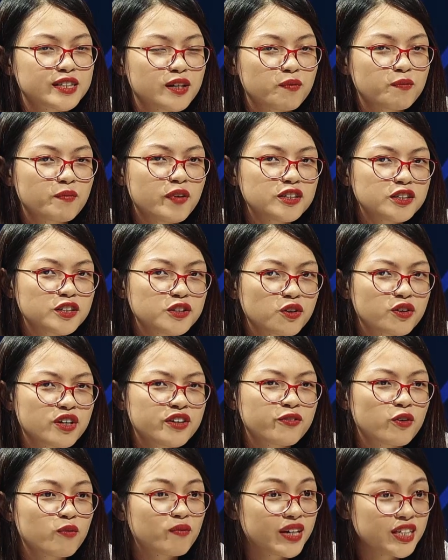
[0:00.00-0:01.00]
some personal
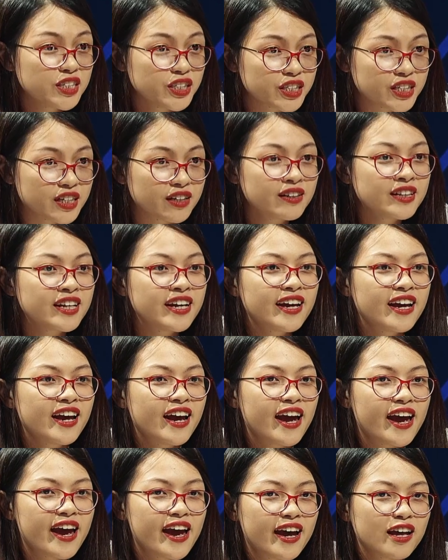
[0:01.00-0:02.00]
information,
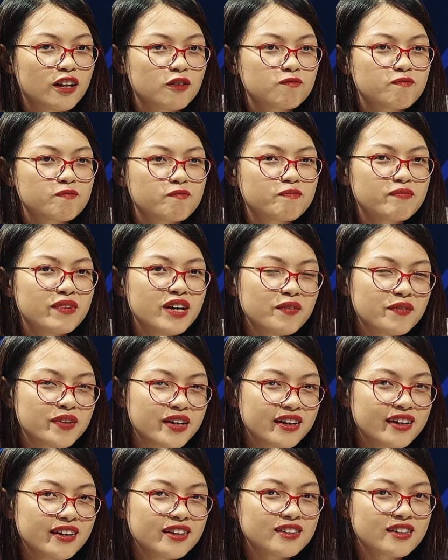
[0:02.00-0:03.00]
and
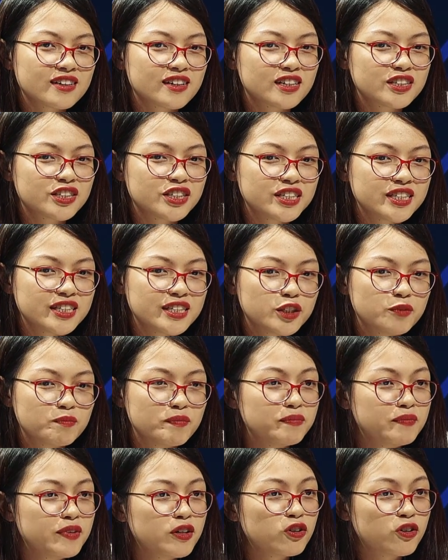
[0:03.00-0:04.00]
maybe she is
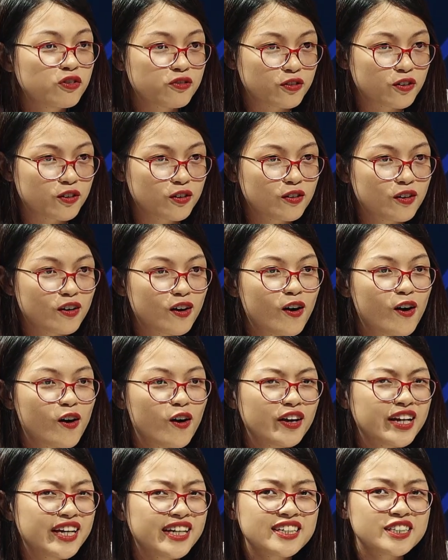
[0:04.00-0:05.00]
beautiful
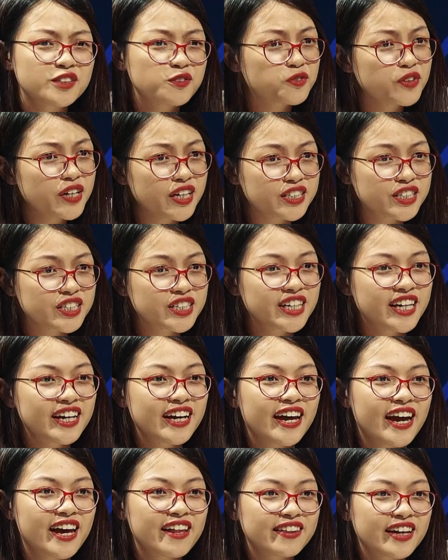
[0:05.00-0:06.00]
or he is rich,
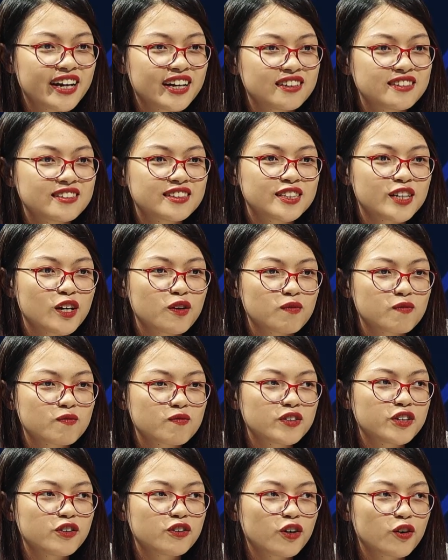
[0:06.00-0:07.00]
and then
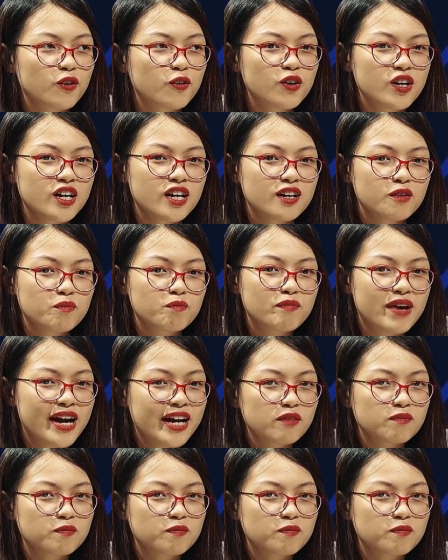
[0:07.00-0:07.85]
some, you know, bad